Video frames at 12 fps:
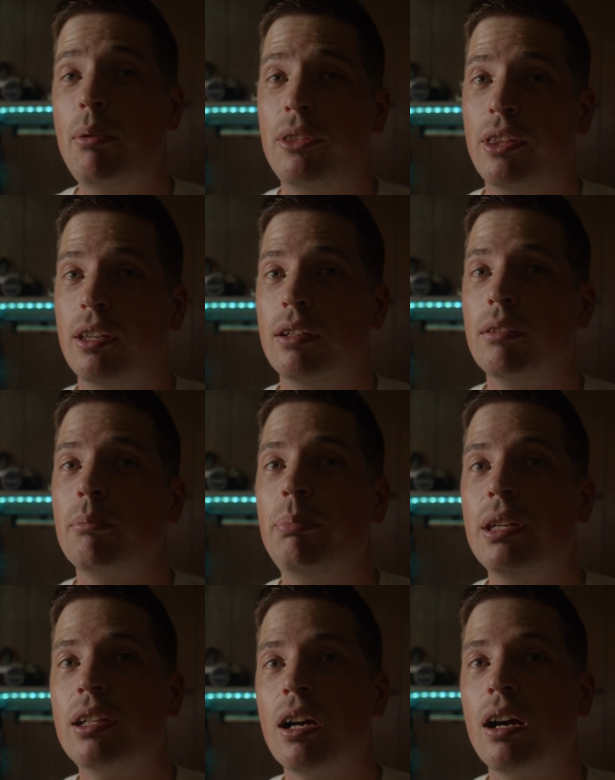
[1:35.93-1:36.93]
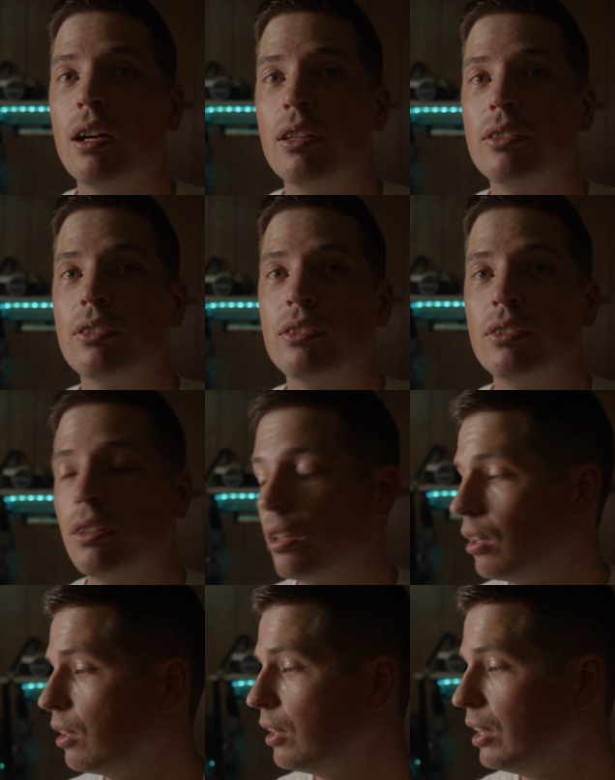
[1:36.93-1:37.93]
with it because
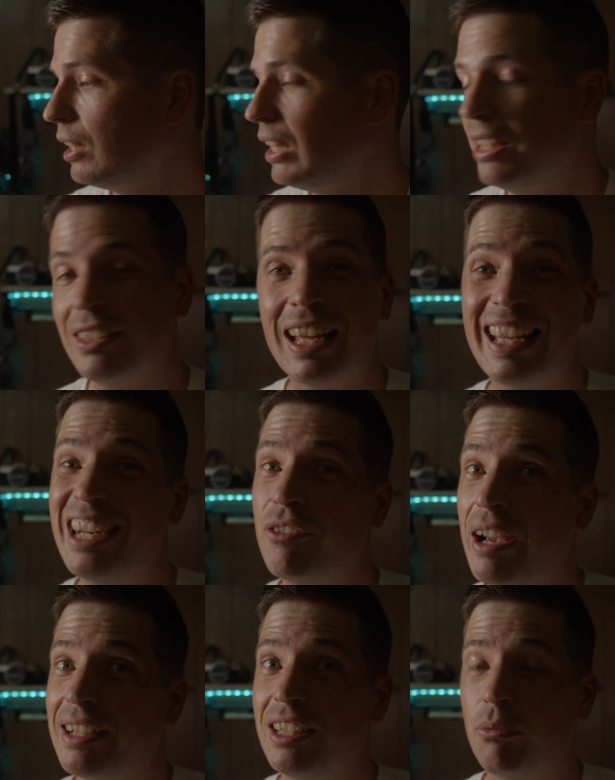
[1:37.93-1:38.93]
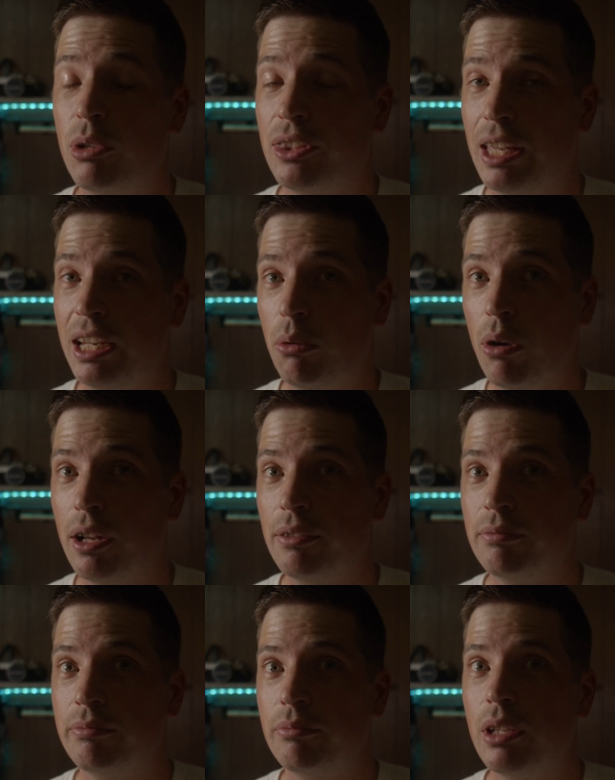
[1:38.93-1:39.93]
he's not interacting with anyone.